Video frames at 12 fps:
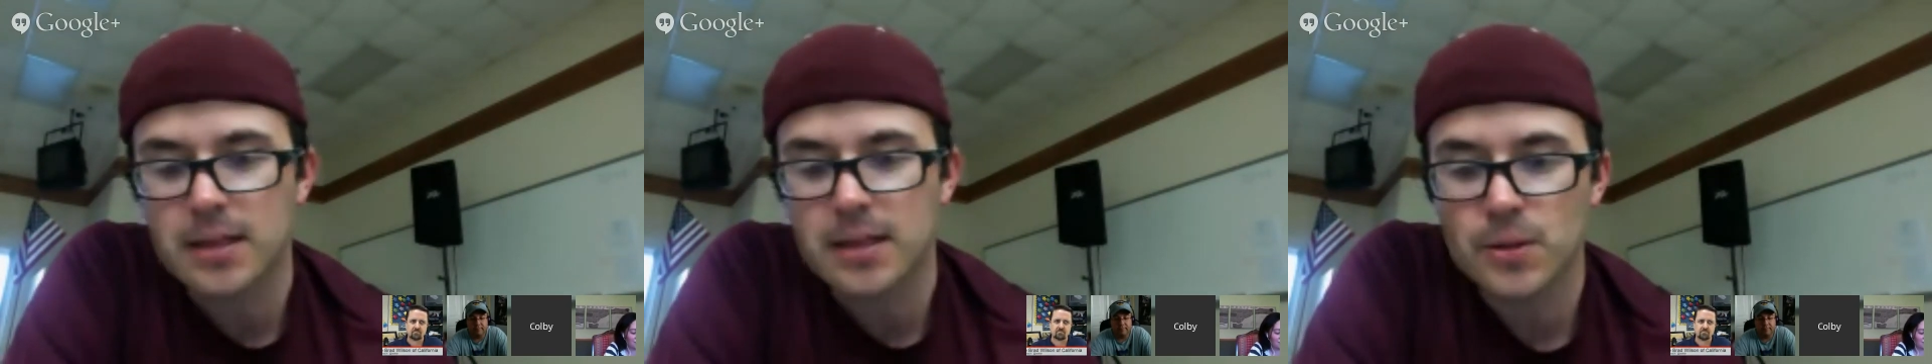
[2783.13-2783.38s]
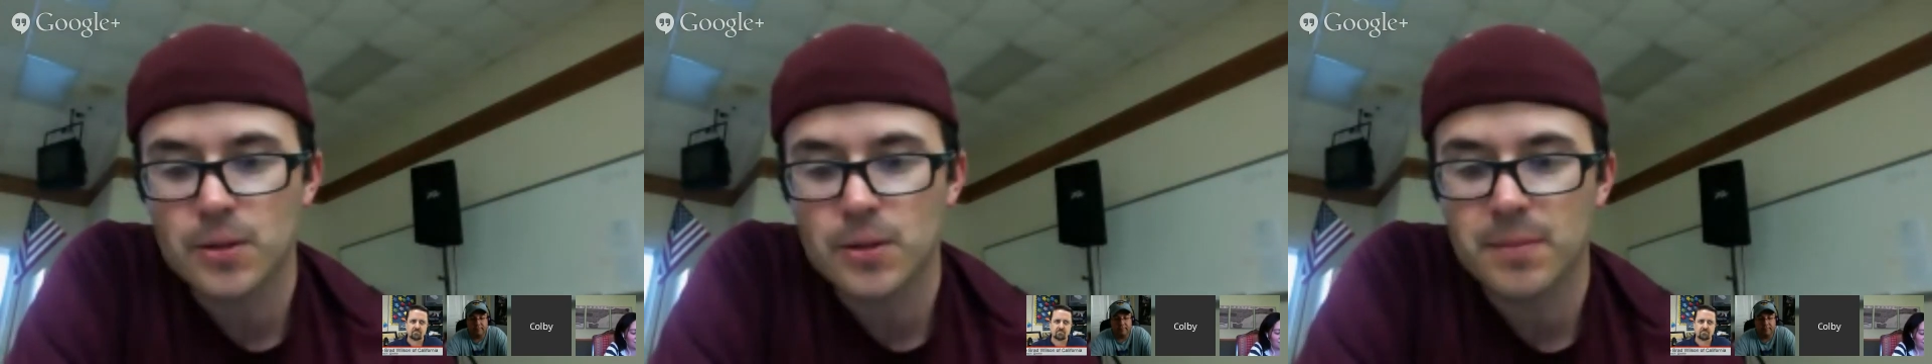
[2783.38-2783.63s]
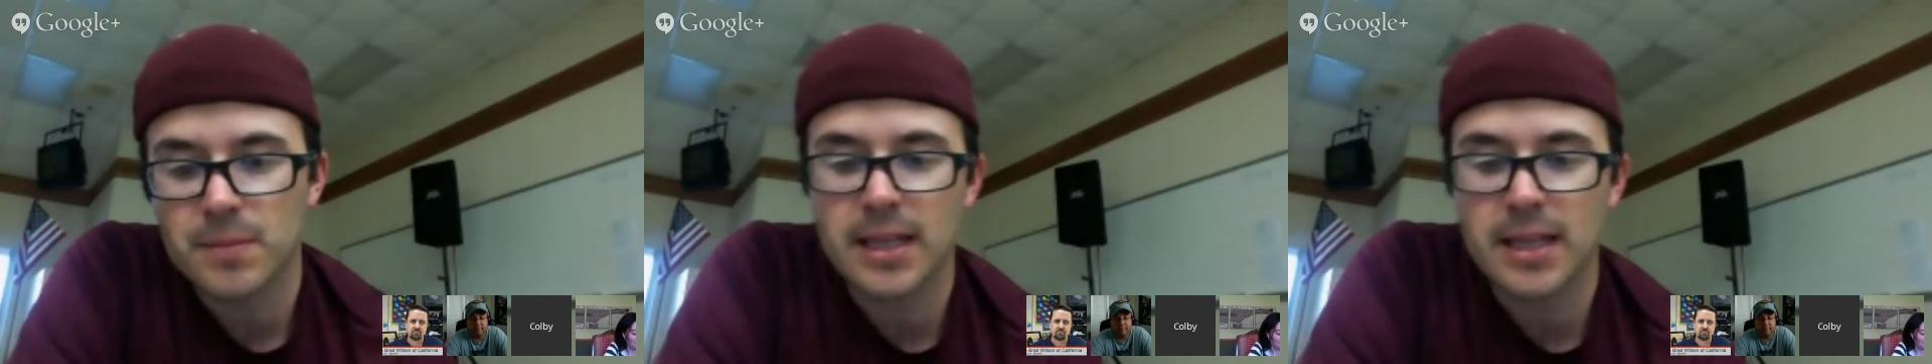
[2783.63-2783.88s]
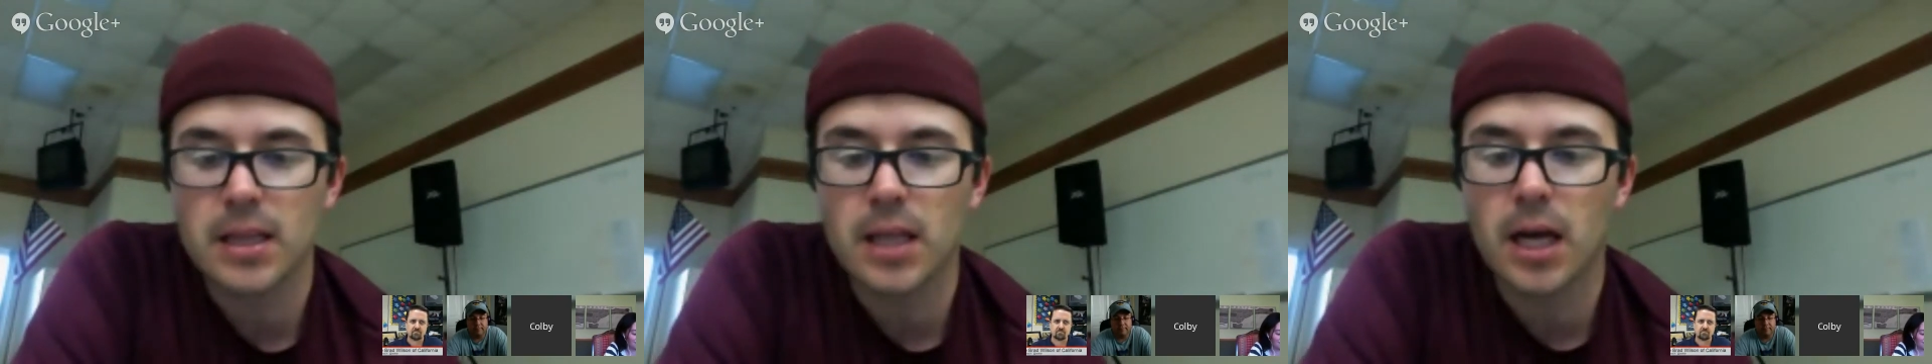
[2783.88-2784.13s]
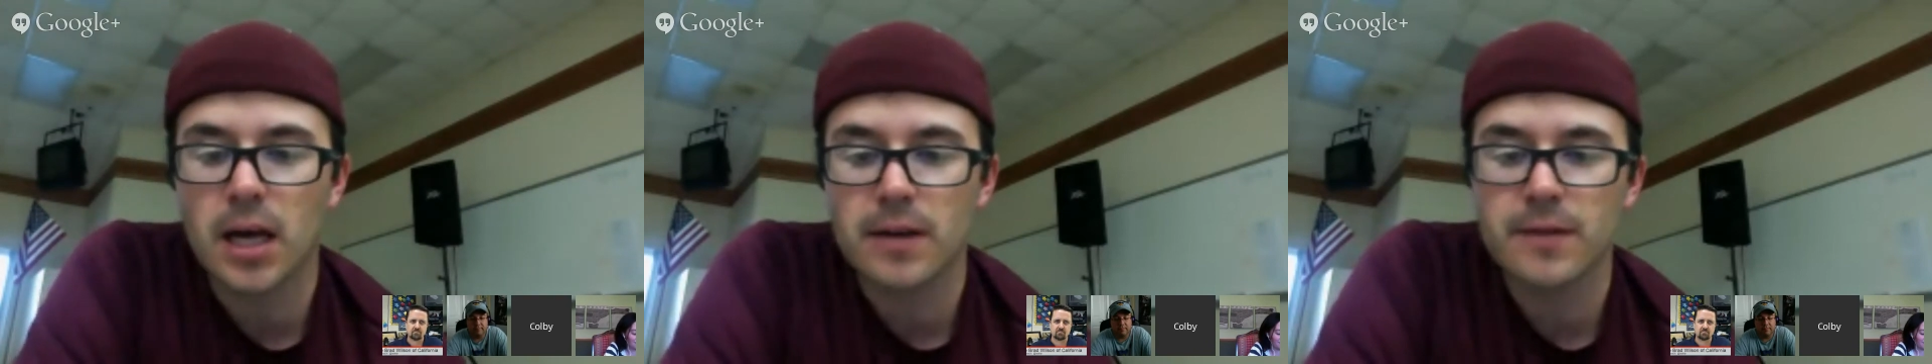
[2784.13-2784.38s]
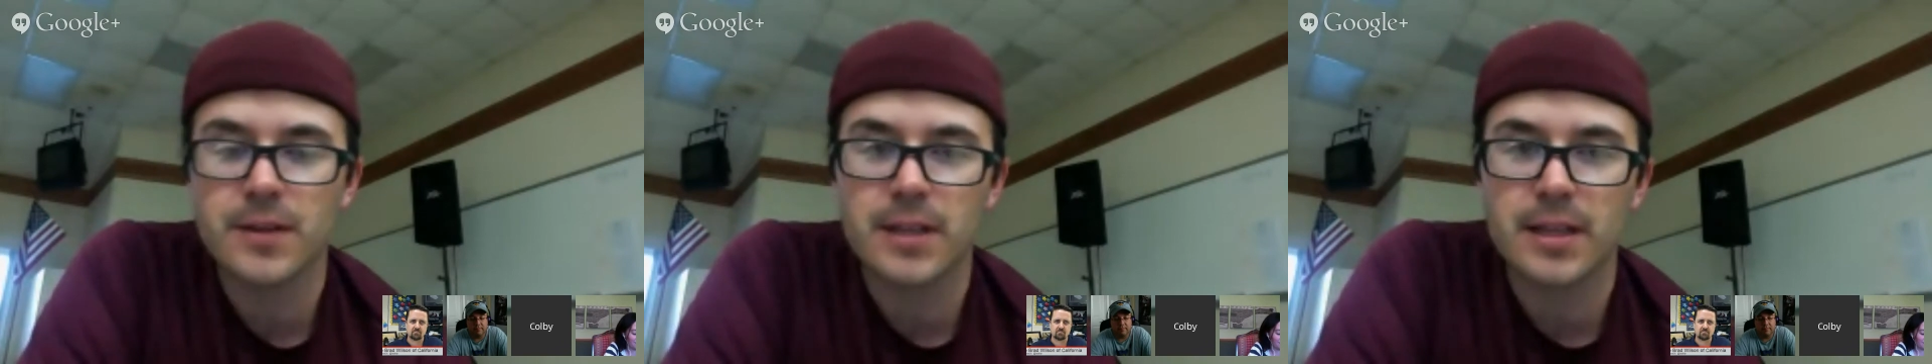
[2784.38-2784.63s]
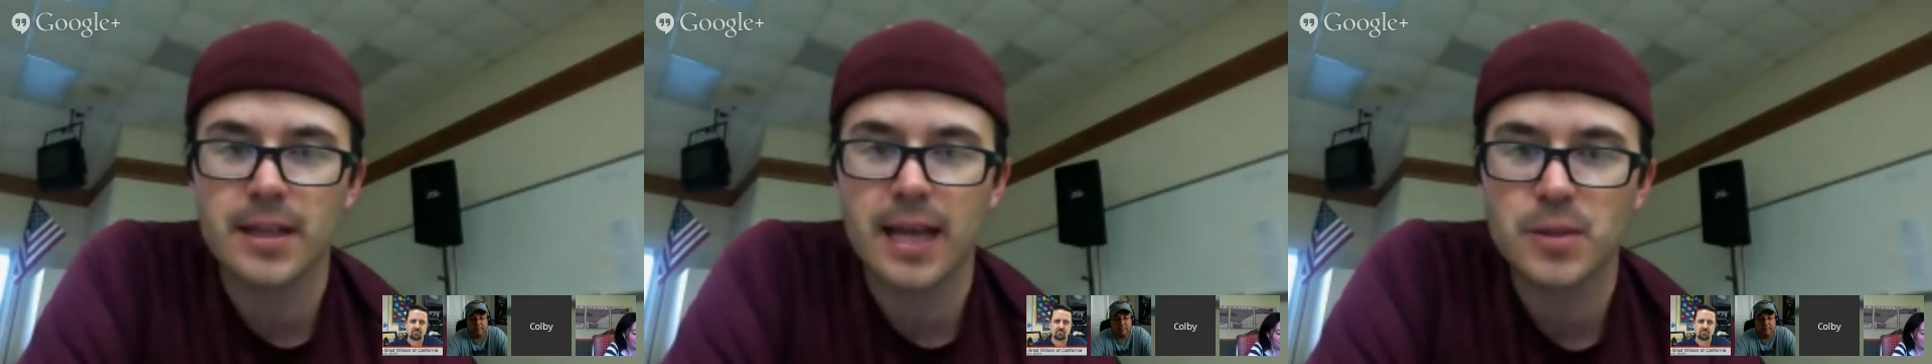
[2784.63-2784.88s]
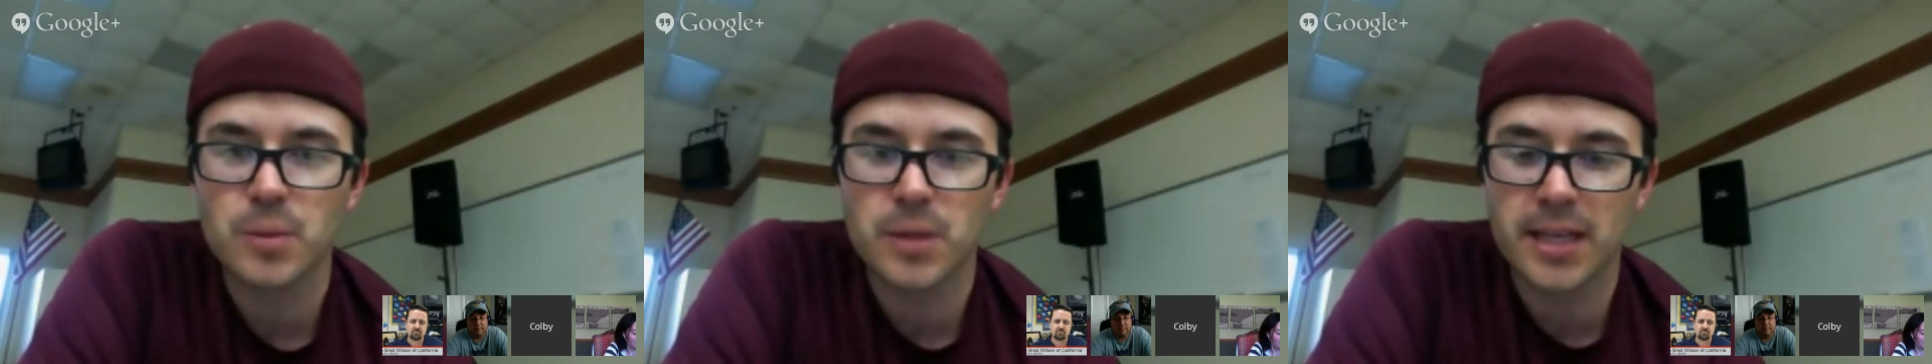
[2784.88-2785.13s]
something that they love, and then
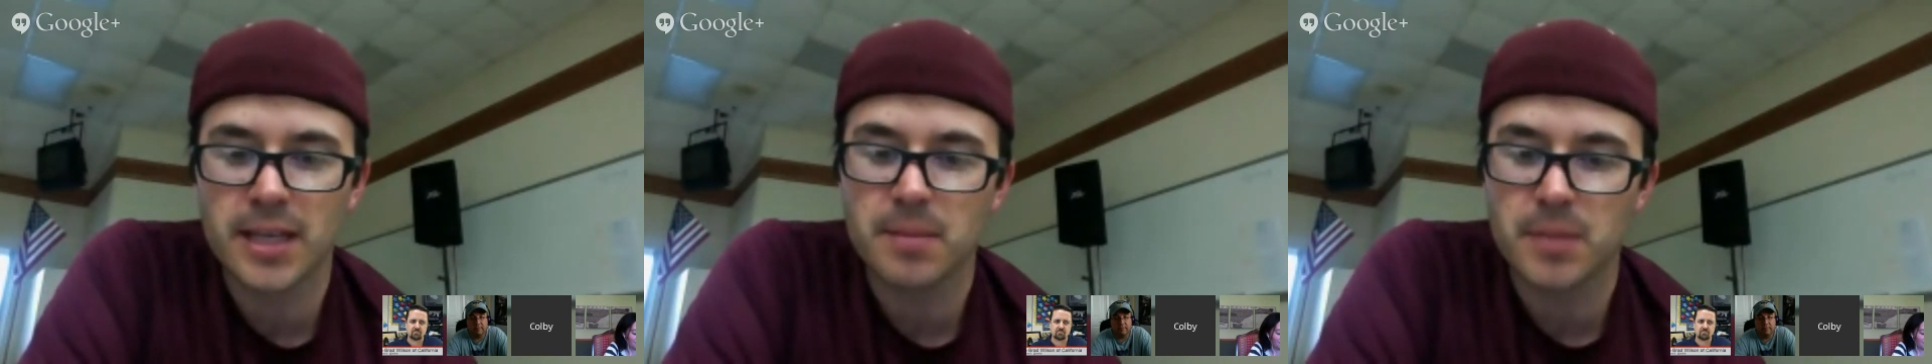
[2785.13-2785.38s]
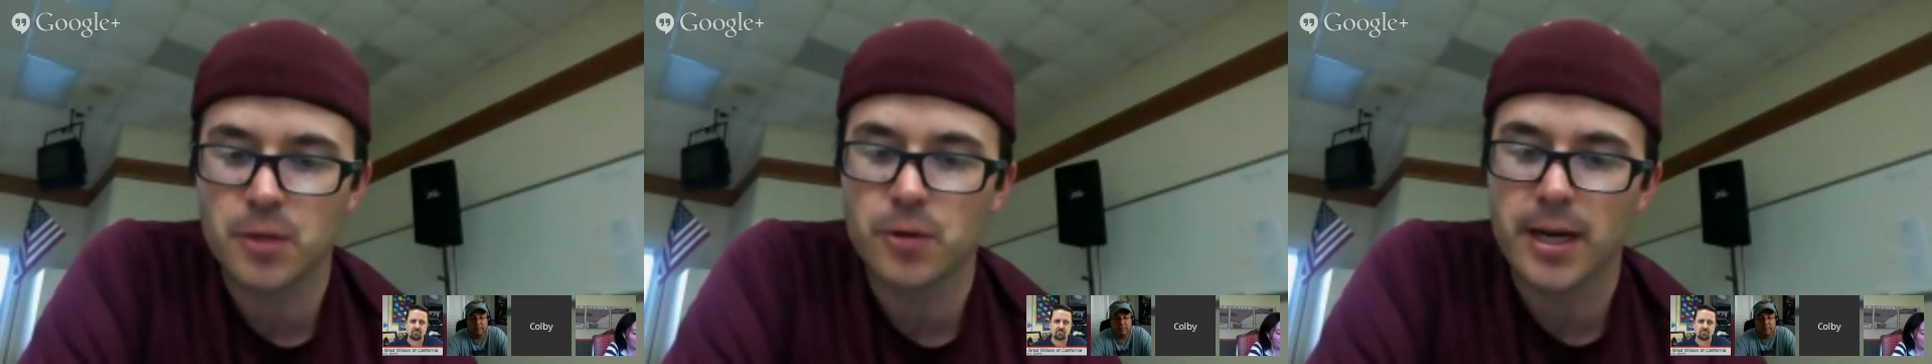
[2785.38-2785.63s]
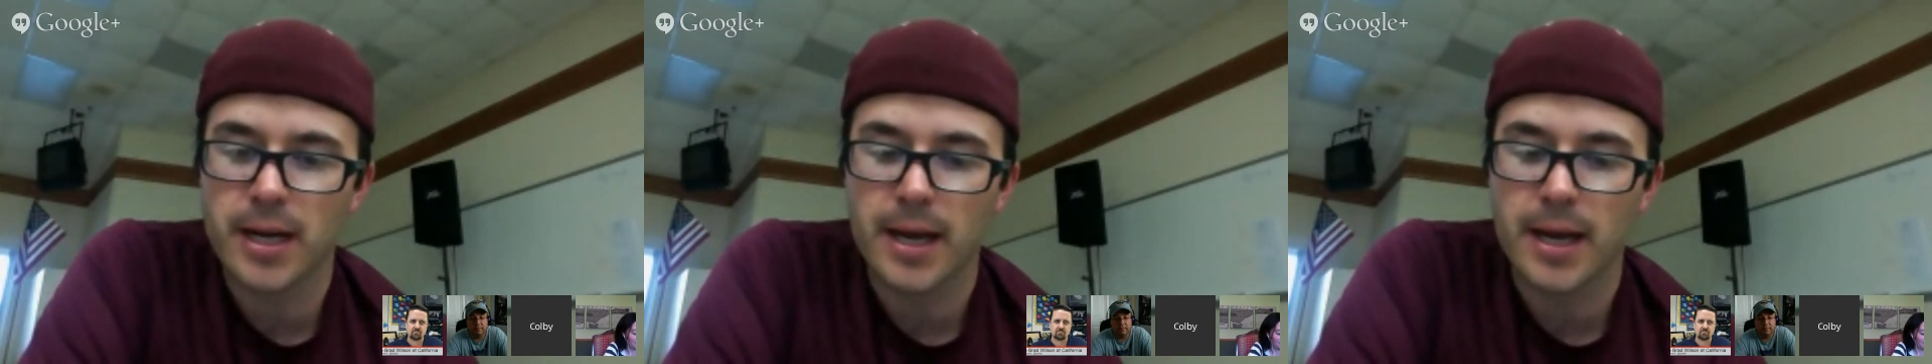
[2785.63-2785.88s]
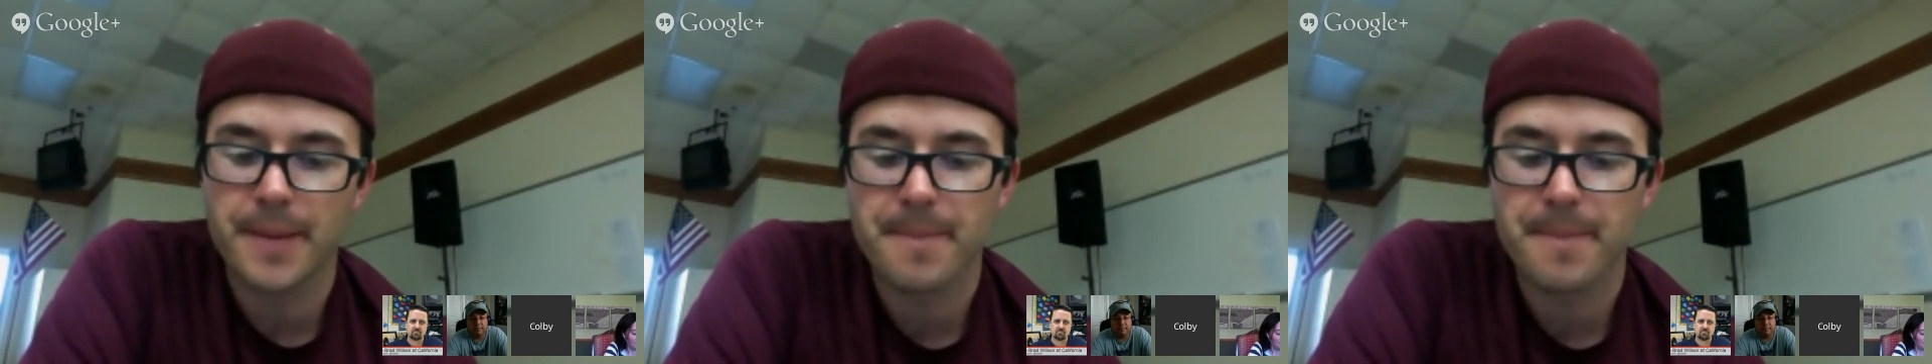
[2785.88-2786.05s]
that's what they can be great at.